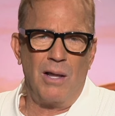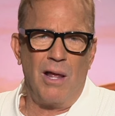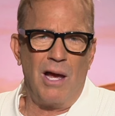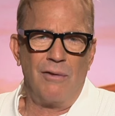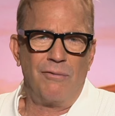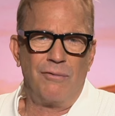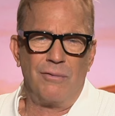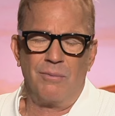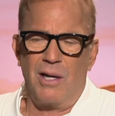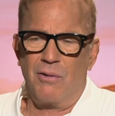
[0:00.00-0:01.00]
life,
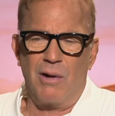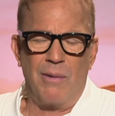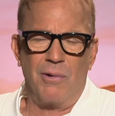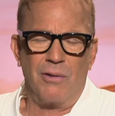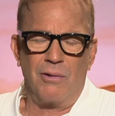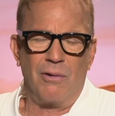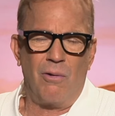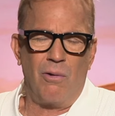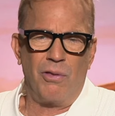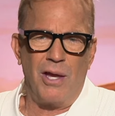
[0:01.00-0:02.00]
my grandmother, the
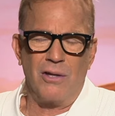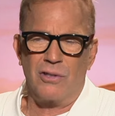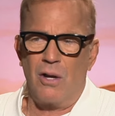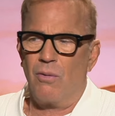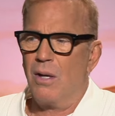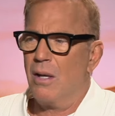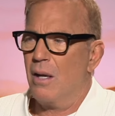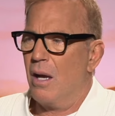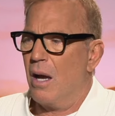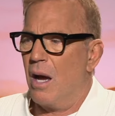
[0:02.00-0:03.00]
whole thing. So
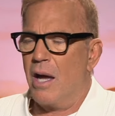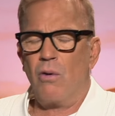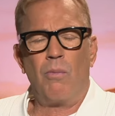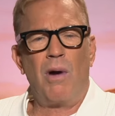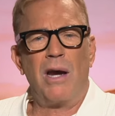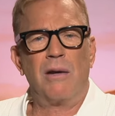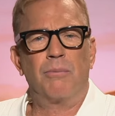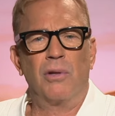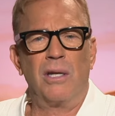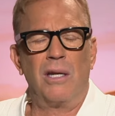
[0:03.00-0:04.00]
I don't mind it
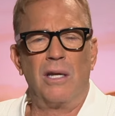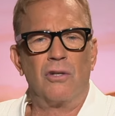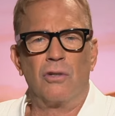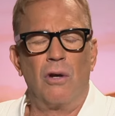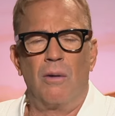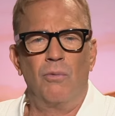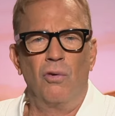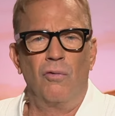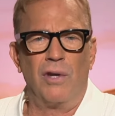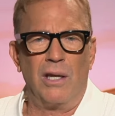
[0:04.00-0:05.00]
bleeding into a
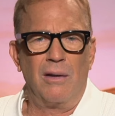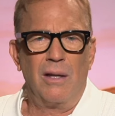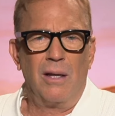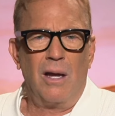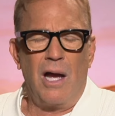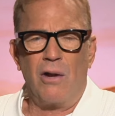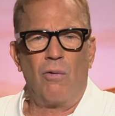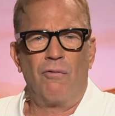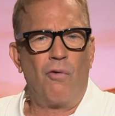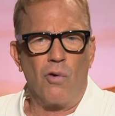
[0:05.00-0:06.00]
movie. I
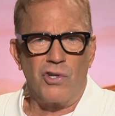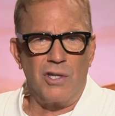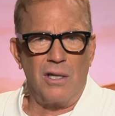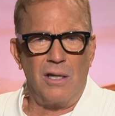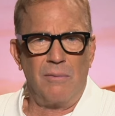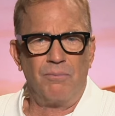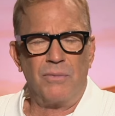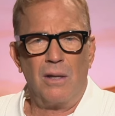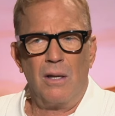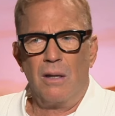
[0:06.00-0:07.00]
don't force it in.
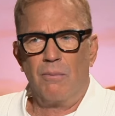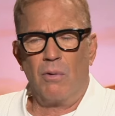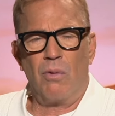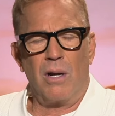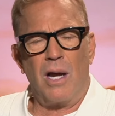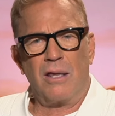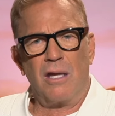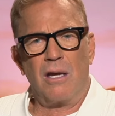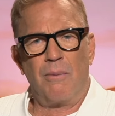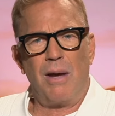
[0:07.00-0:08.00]
But when I
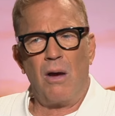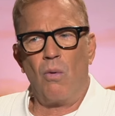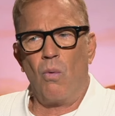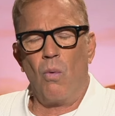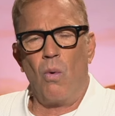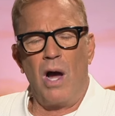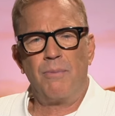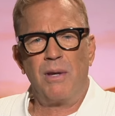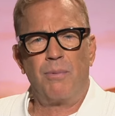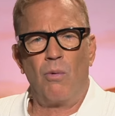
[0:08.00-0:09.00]
think about why
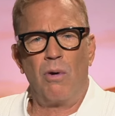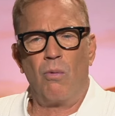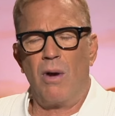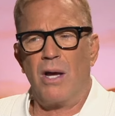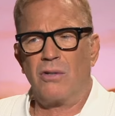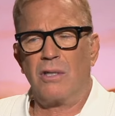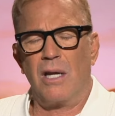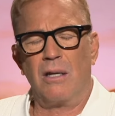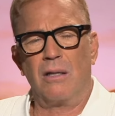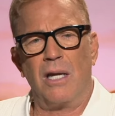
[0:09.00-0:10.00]
people went west,
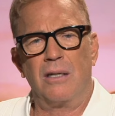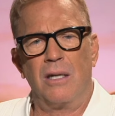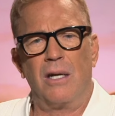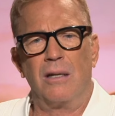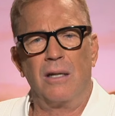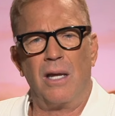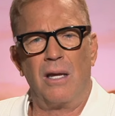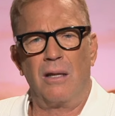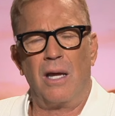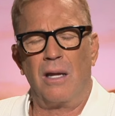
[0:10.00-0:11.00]
they did.
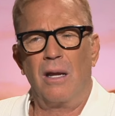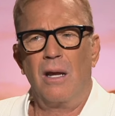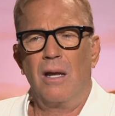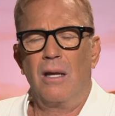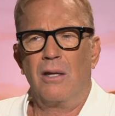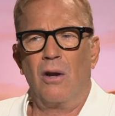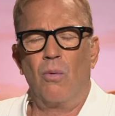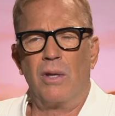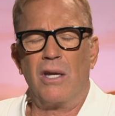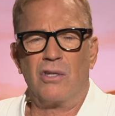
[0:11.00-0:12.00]
They
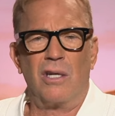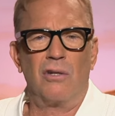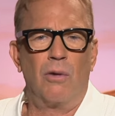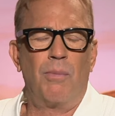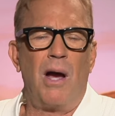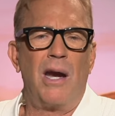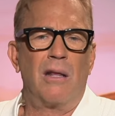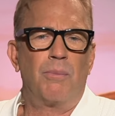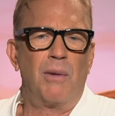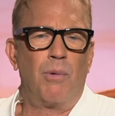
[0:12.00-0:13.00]
when they said goodbye to
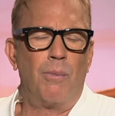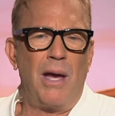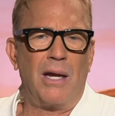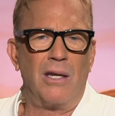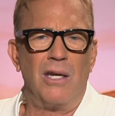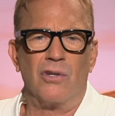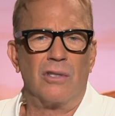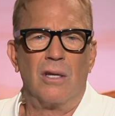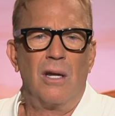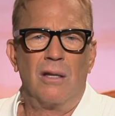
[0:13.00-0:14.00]
the people back
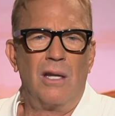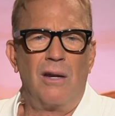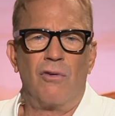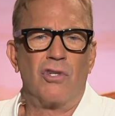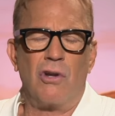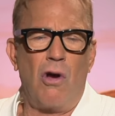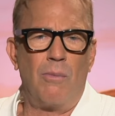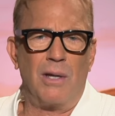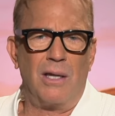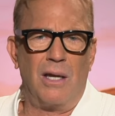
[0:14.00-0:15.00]
east, they never saw
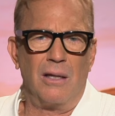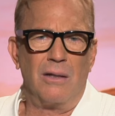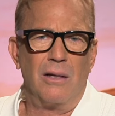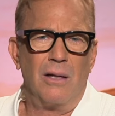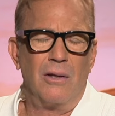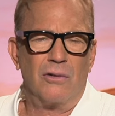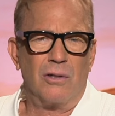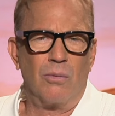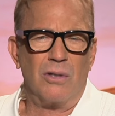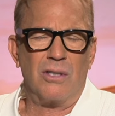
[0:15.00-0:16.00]
them again.
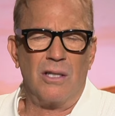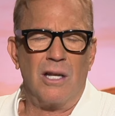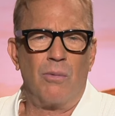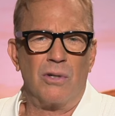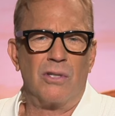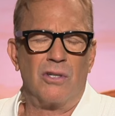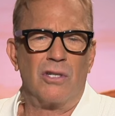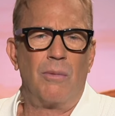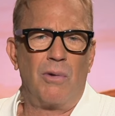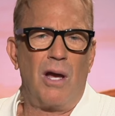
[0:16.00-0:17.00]
So there was just
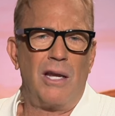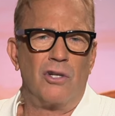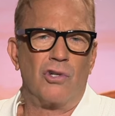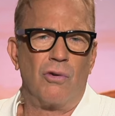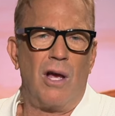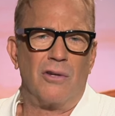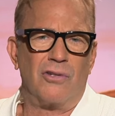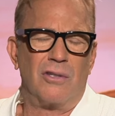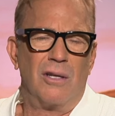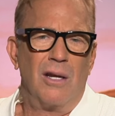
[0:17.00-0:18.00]
some kind of
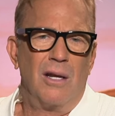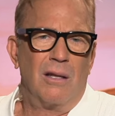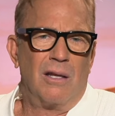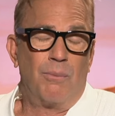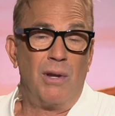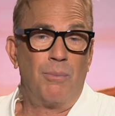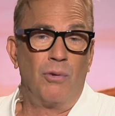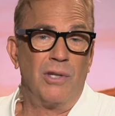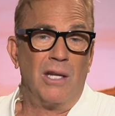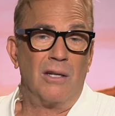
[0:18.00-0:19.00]
trust that people
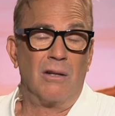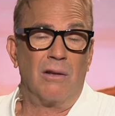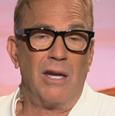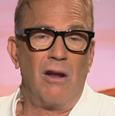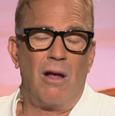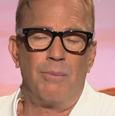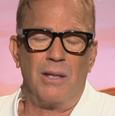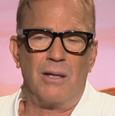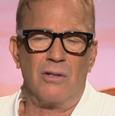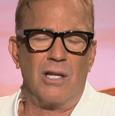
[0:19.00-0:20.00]
needed to lean on,
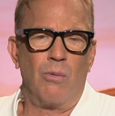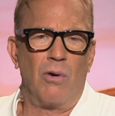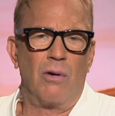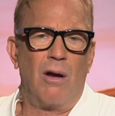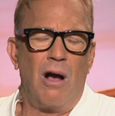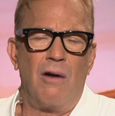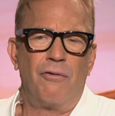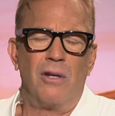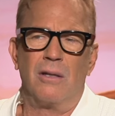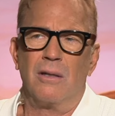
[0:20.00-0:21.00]
because they were
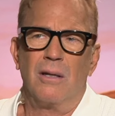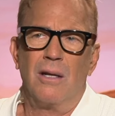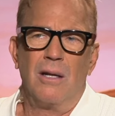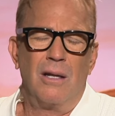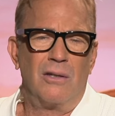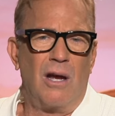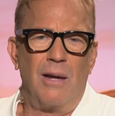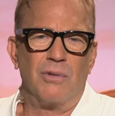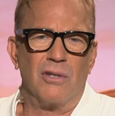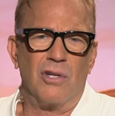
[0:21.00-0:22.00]
often
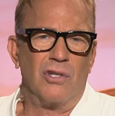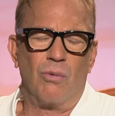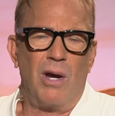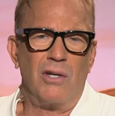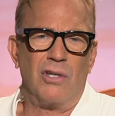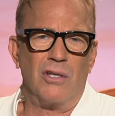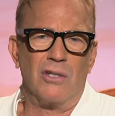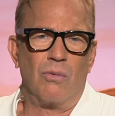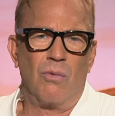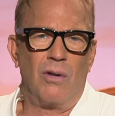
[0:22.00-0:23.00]
times and
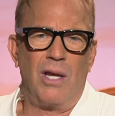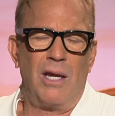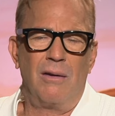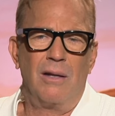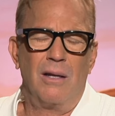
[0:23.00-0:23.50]
situations where they